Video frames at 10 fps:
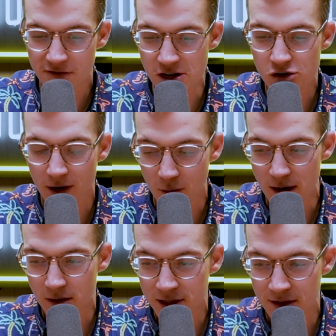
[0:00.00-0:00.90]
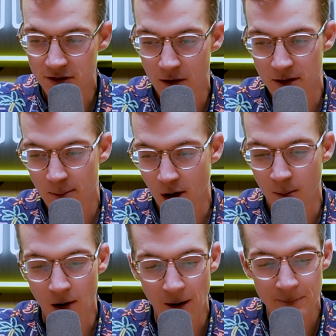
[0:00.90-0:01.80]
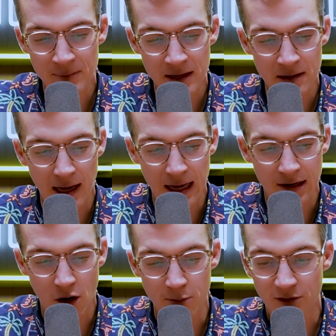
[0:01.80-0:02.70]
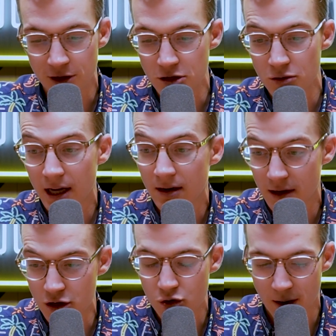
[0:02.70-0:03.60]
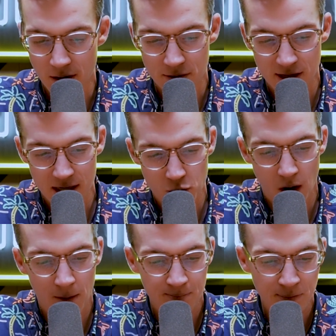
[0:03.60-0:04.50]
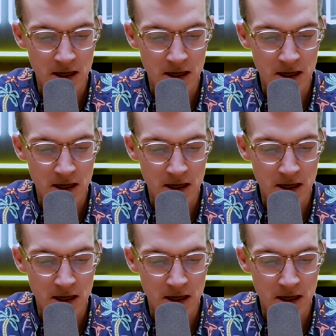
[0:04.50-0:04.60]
featuring Rio Tinto and the Pilbara, and hopefully you can enjoy those as well.